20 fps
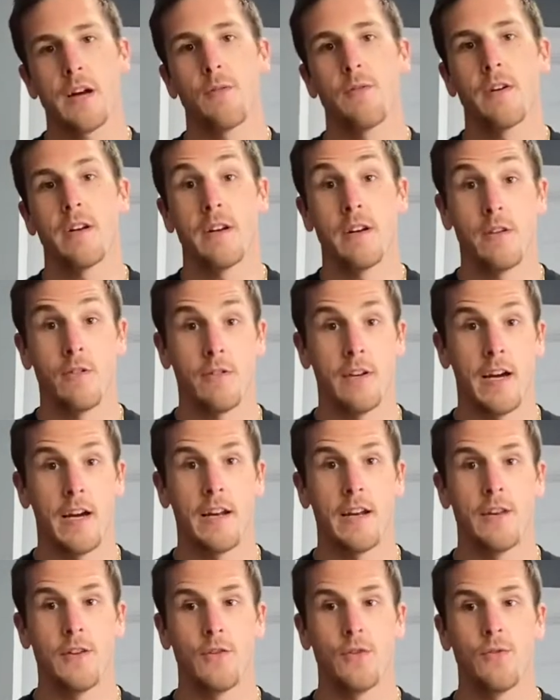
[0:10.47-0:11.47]
would have known how
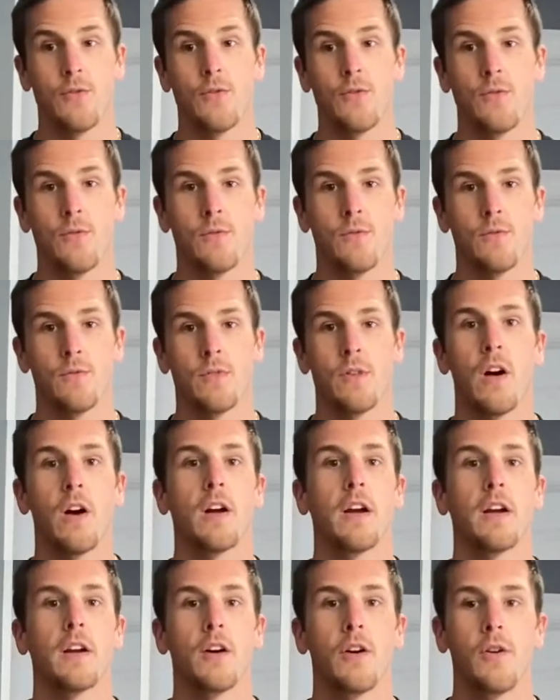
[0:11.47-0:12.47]
to do long
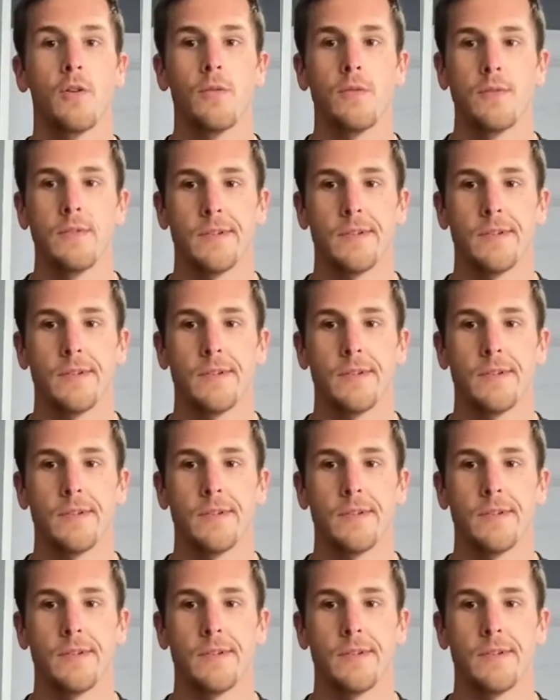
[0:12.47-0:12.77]
ago.